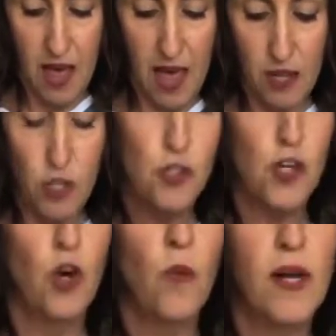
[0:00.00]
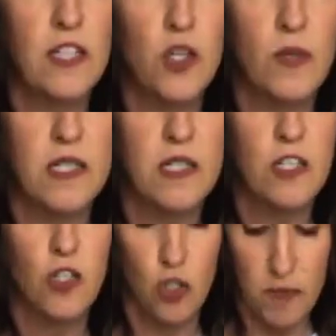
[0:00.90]
And you don't want to twist
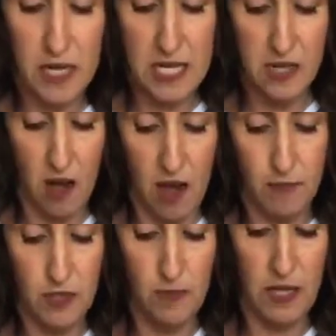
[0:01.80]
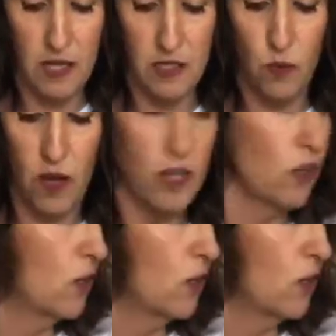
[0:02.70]
it too many times, because what